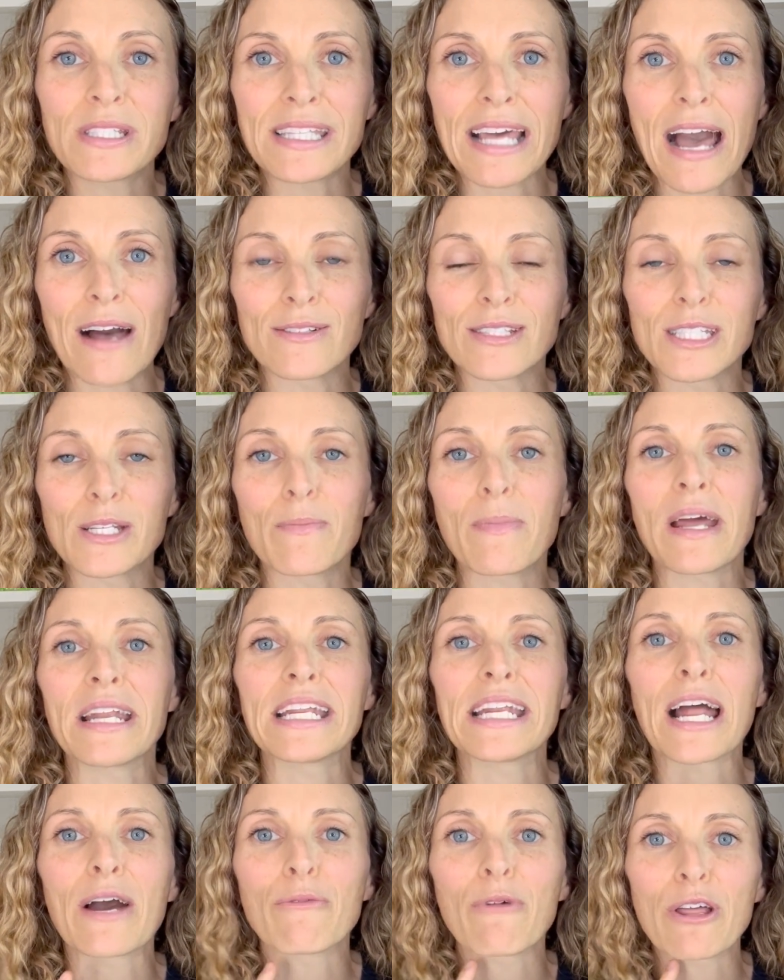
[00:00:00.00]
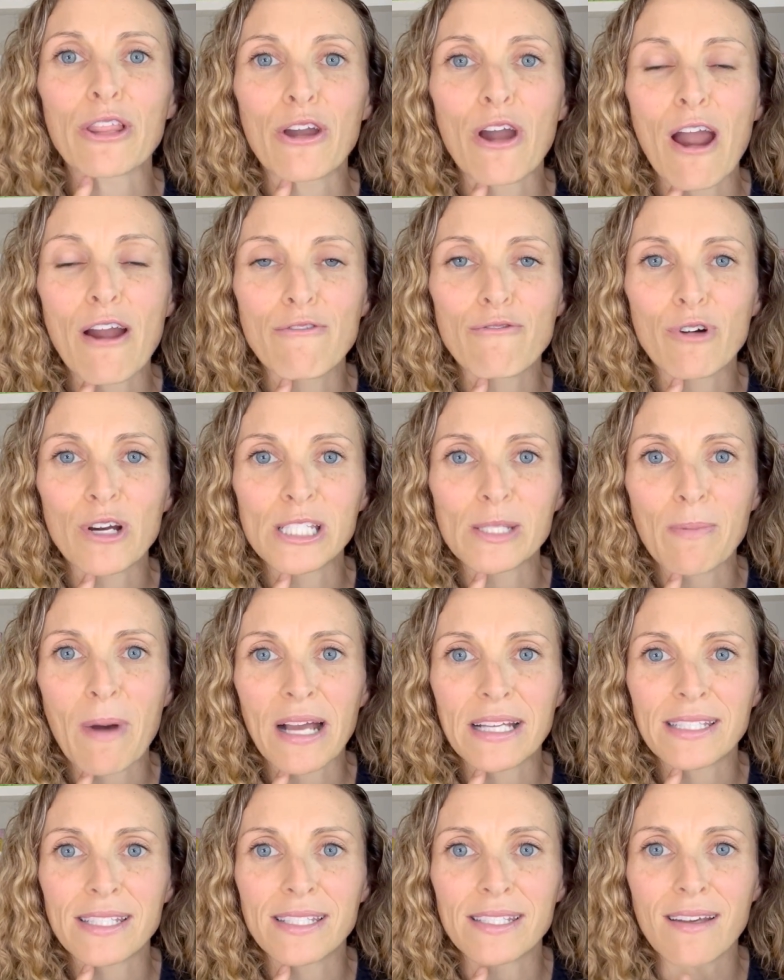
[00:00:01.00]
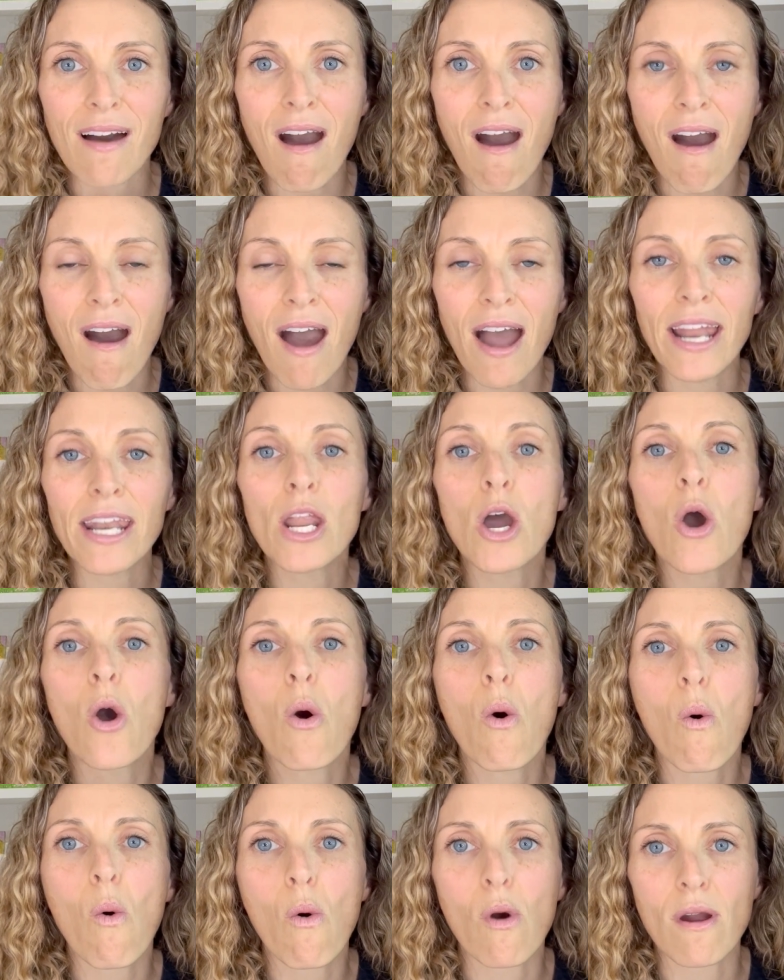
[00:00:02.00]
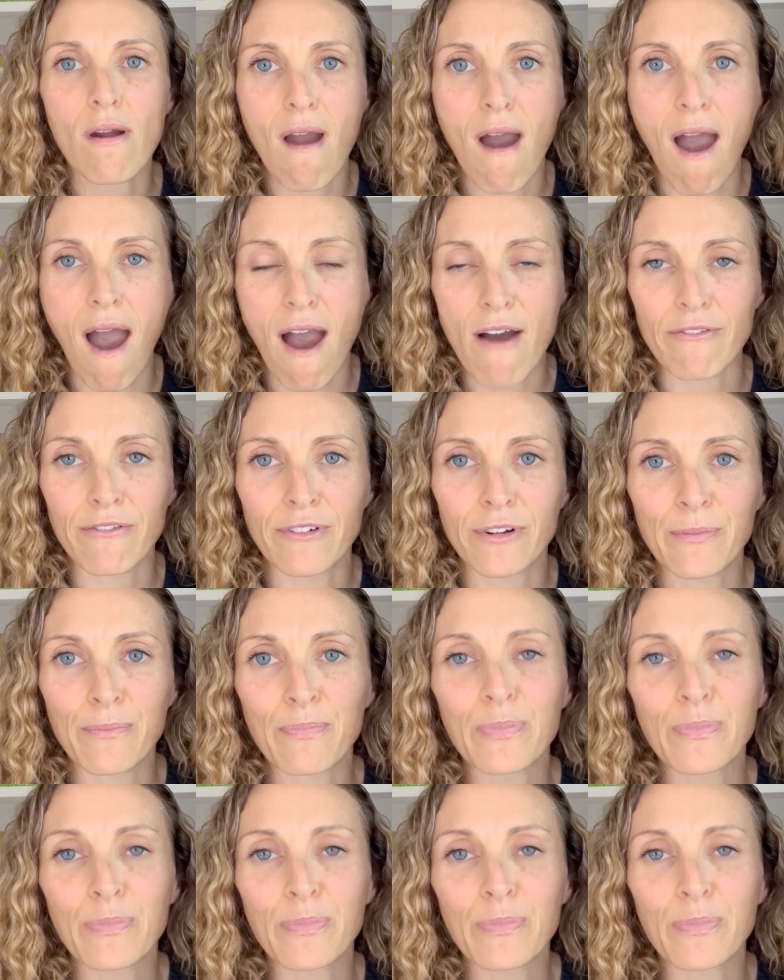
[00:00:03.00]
sounds depending on whether our voice box is on or off.